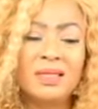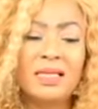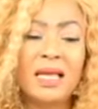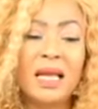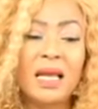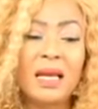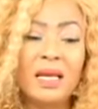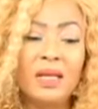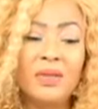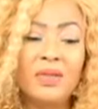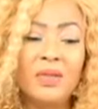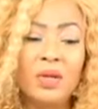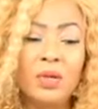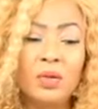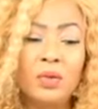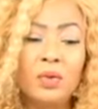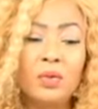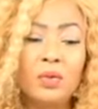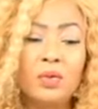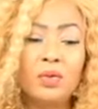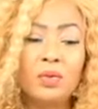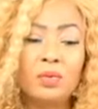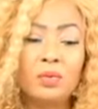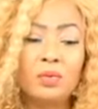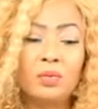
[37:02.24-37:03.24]
daily thing you
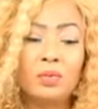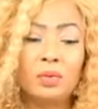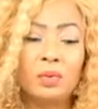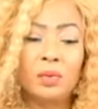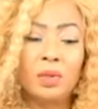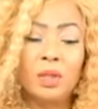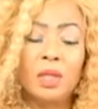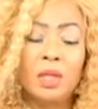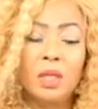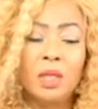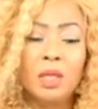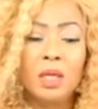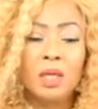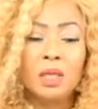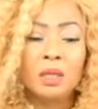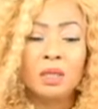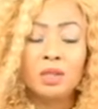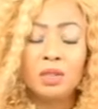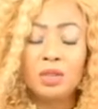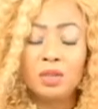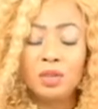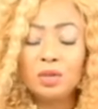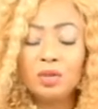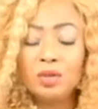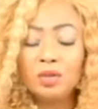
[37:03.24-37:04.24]
do?
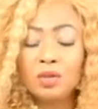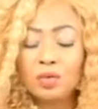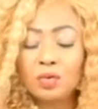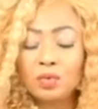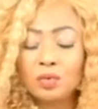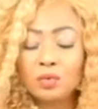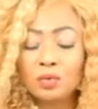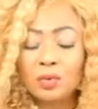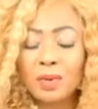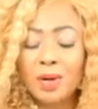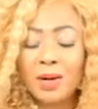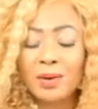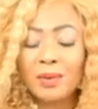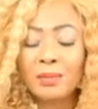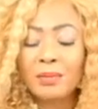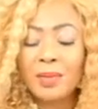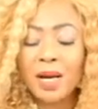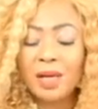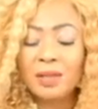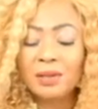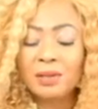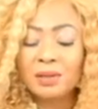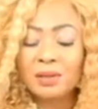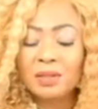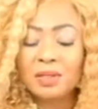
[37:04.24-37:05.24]
Can you do and
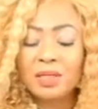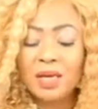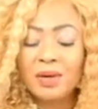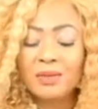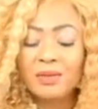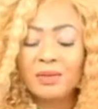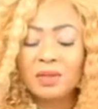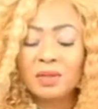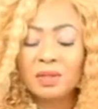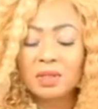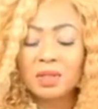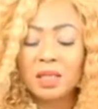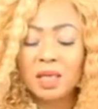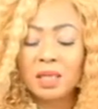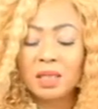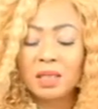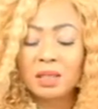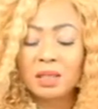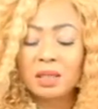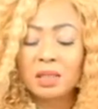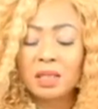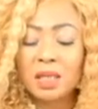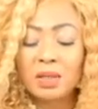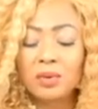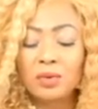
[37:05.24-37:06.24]
remind yourself
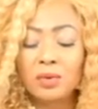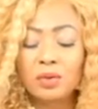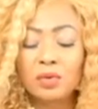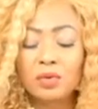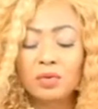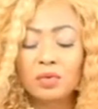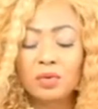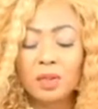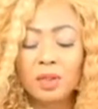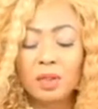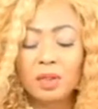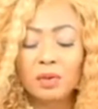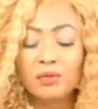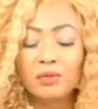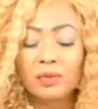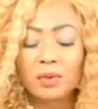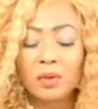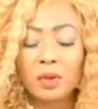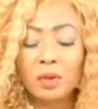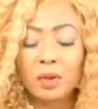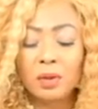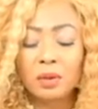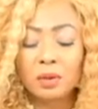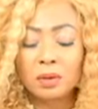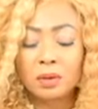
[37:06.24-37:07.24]
constantly that you're doing it for
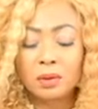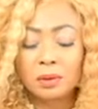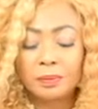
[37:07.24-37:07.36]
God?